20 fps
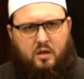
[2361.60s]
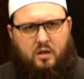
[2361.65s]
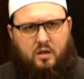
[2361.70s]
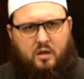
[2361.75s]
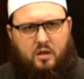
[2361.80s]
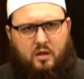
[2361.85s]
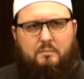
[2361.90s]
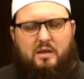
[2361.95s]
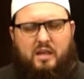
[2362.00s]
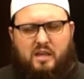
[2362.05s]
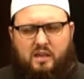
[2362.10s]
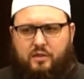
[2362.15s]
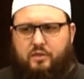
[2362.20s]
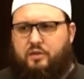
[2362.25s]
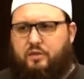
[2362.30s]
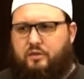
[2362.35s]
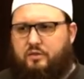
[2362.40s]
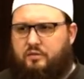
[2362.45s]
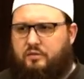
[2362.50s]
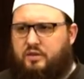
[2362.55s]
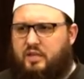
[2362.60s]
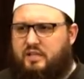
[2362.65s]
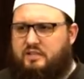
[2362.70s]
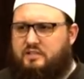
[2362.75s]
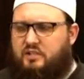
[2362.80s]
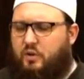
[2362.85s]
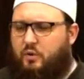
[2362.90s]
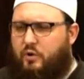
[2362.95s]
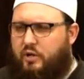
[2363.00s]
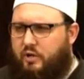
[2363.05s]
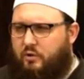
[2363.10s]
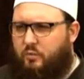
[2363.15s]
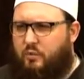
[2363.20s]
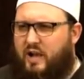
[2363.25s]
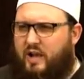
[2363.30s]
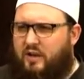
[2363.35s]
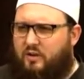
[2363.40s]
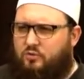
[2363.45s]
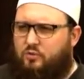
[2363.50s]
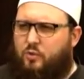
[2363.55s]
myth that's going
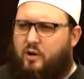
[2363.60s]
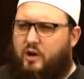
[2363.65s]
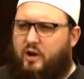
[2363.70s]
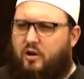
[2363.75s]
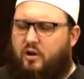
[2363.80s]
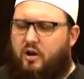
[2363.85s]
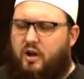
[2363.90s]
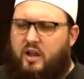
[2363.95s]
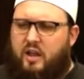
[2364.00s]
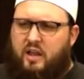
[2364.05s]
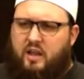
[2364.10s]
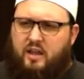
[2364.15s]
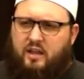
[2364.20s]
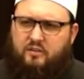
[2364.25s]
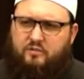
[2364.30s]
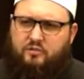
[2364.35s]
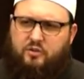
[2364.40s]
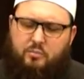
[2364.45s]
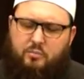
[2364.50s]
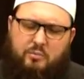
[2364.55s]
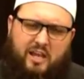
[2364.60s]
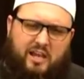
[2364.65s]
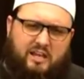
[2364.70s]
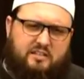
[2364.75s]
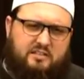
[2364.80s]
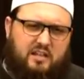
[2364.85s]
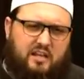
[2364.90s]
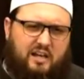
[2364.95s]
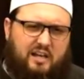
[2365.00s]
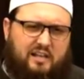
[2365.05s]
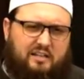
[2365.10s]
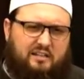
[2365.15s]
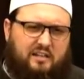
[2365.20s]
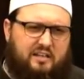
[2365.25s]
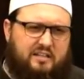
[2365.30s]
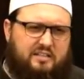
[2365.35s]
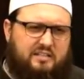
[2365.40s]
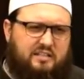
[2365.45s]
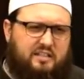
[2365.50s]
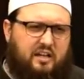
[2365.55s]
around where if you make Salat al
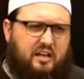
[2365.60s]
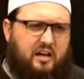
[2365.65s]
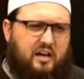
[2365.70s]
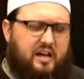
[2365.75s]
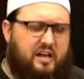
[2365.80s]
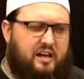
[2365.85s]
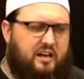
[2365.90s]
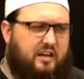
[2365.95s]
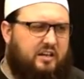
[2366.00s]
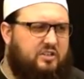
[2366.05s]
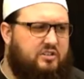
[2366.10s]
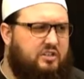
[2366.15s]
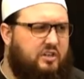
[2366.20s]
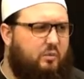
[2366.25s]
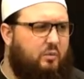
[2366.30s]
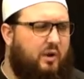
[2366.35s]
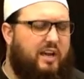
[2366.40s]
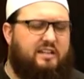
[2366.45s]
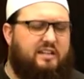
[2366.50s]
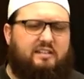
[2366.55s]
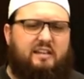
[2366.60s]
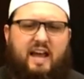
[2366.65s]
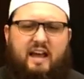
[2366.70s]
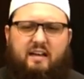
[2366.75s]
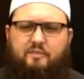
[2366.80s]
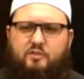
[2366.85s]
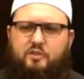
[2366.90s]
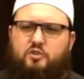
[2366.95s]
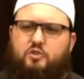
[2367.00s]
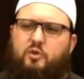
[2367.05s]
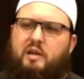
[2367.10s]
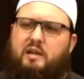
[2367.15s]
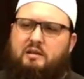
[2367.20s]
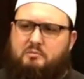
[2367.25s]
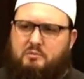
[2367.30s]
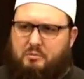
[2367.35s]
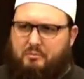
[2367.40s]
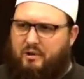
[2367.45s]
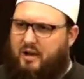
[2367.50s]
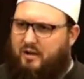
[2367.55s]
Istikhara, you should wait to have a dream
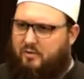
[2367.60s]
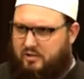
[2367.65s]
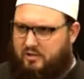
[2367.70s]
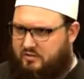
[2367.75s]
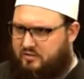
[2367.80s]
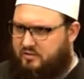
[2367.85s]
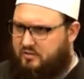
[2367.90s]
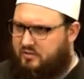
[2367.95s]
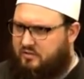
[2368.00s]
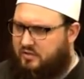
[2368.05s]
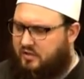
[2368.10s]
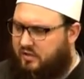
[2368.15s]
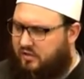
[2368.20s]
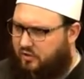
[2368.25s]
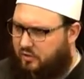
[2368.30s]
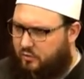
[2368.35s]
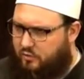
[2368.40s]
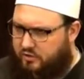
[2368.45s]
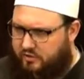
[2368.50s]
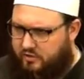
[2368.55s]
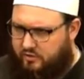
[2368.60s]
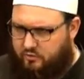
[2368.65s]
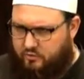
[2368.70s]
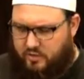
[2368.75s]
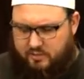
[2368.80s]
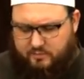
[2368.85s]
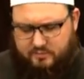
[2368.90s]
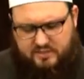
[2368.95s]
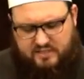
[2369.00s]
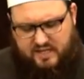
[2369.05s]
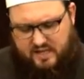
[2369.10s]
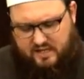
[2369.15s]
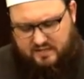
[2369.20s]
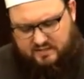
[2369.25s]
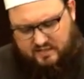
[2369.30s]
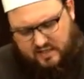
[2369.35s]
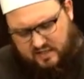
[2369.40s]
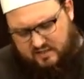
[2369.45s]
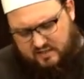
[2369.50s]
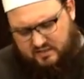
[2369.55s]
about it and do what the dream says.
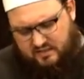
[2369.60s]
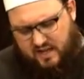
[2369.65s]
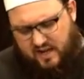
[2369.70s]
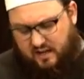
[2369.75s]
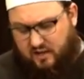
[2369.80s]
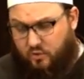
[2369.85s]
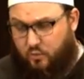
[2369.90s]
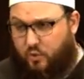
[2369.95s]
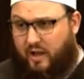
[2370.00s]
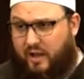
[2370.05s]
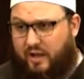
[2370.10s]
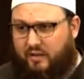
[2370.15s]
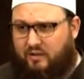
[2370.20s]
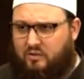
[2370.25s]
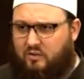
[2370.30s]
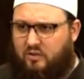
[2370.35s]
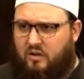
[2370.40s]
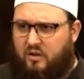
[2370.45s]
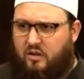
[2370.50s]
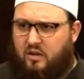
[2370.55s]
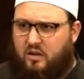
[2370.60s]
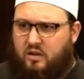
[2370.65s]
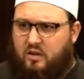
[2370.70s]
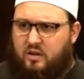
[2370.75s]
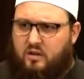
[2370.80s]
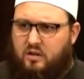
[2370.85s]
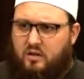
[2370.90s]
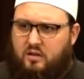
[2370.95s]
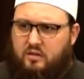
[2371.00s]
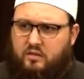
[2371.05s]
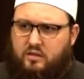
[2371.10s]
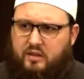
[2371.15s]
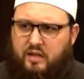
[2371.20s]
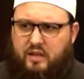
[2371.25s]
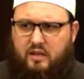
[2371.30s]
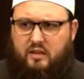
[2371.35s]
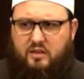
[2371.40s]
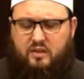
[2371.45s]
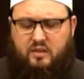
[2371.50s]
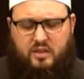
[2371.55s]
That is not correct. The,
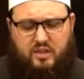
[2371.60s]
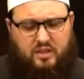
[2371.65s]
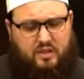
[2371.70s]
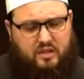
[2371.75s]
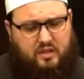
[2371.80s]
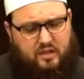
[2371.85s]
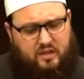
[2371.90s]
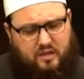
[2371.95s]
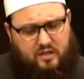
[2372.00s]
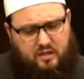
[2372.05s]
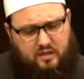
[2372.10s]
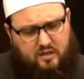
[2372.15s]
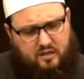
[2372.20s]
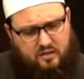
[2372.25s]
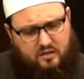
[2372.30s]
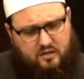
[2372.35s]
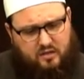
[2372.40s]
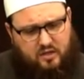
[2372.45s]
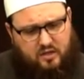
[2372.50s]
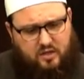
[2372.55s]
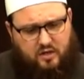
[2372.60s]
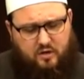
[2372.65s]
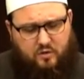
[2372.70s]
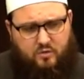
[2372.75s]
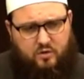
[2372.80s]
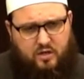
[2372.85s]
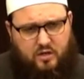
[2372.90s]
the, uh, you know,